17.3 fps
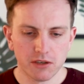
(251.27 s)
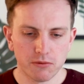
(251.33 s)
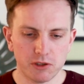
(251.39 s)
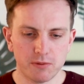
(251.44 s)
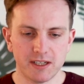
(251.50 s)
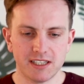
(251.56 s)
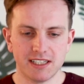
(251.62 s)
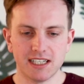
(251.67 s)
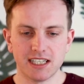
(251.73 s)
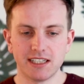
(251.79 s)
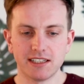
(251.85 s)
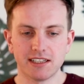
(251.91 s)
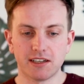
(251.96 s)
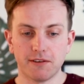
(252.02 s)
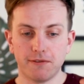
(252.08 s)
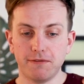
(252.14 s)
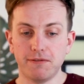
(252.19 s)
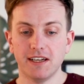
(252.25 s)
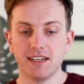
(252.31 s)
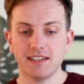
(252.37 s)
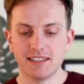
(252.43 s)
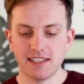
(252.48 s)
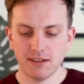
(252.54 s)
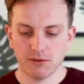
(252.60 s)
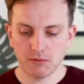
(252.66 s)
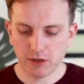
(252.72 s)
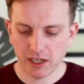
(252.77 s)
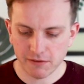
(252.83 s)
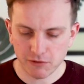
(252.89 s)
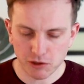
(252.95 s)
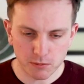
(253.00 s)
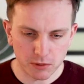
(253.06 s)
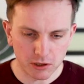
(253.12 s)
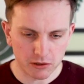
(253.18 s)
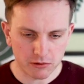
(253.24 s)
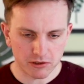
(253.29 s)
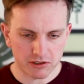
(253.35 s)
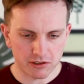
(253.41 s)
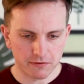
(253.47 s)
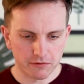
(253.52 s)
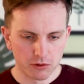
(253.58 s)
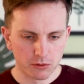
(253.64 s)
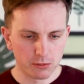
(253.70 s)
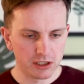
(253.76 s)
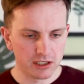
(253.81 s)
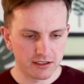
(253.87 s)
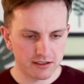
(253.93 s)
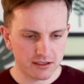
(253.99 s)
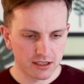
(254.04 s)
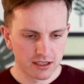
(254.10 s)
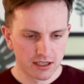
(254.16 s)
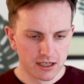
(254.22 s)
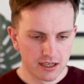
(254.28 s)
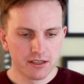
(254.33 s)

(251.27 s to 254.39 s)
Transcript: which basically is gonna fix it whenever you pull across the formulas.